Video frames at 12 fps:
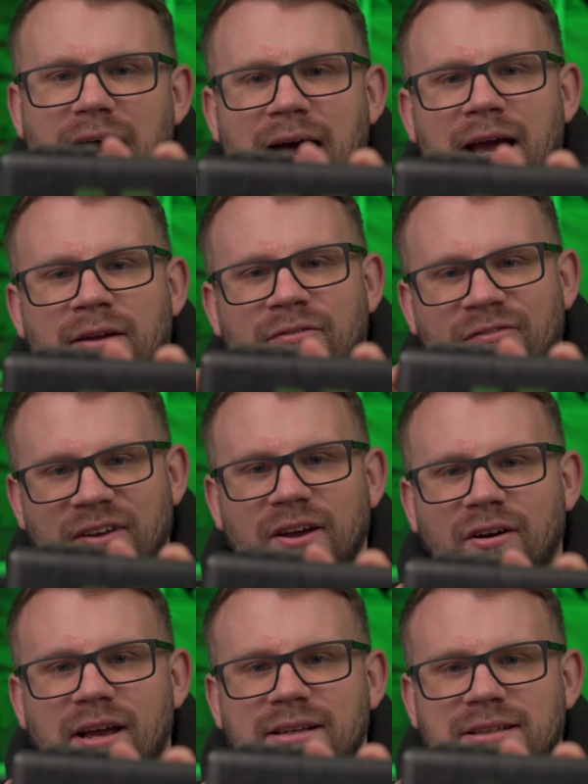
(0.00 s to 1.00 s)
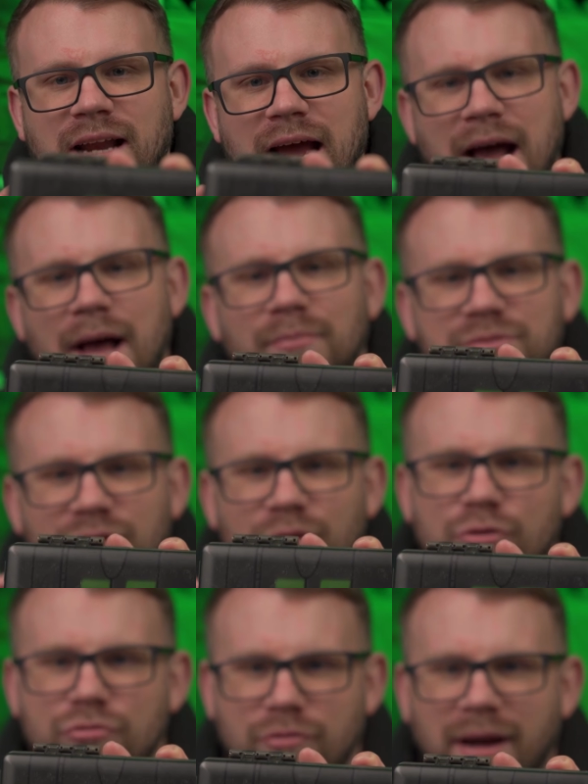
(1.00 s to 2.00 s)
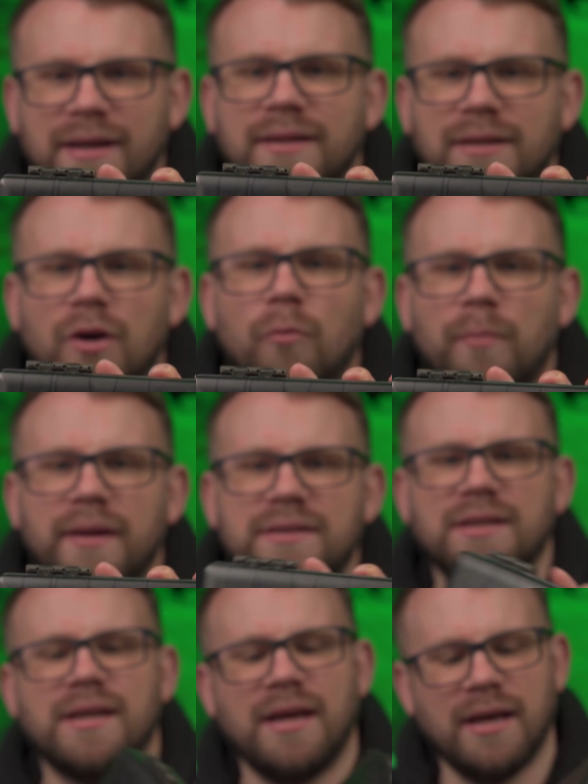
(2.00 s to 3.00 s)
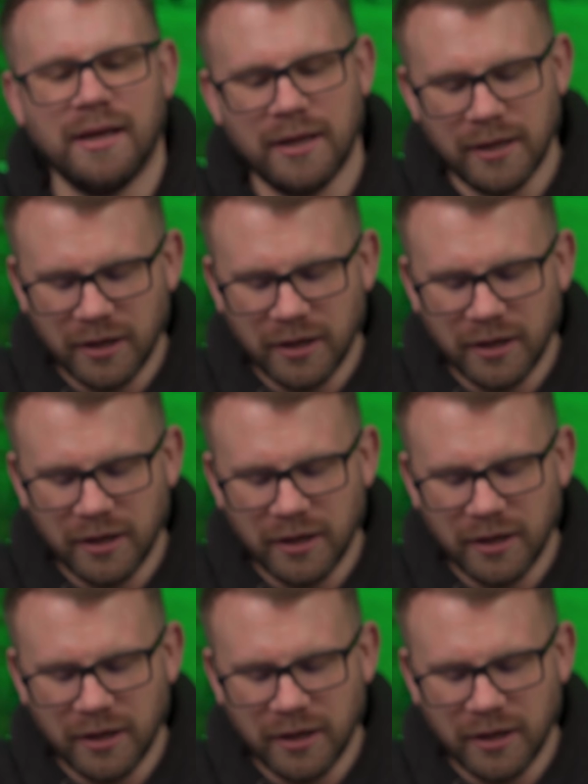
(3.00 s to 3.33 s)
I feel is an absolute cracking little piece of kit.